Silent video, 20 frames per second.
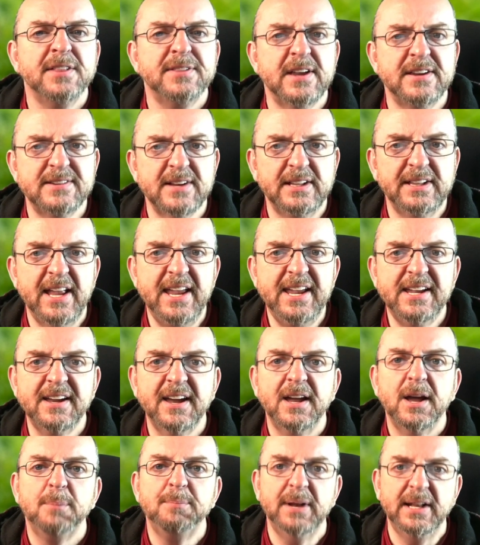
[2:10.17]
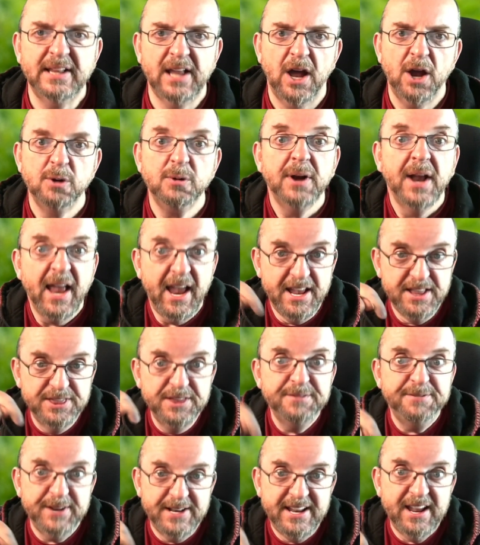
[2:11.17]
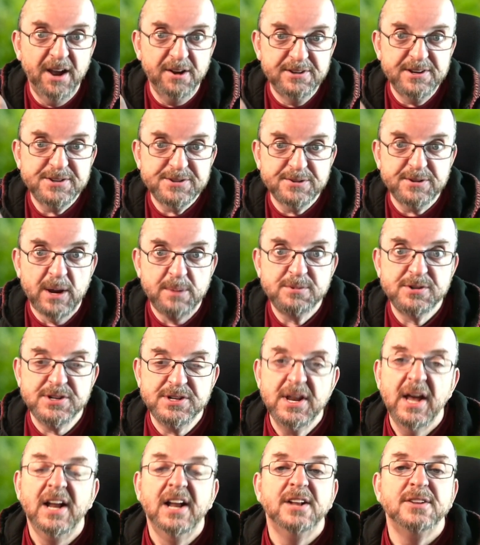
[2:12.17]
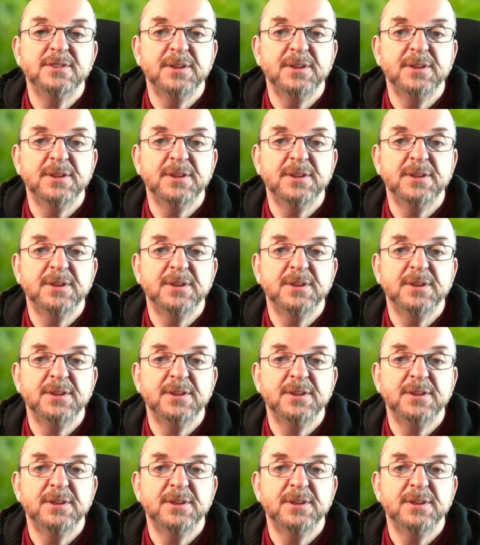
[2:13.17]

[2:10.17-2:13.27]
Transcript: There's a link below in the video description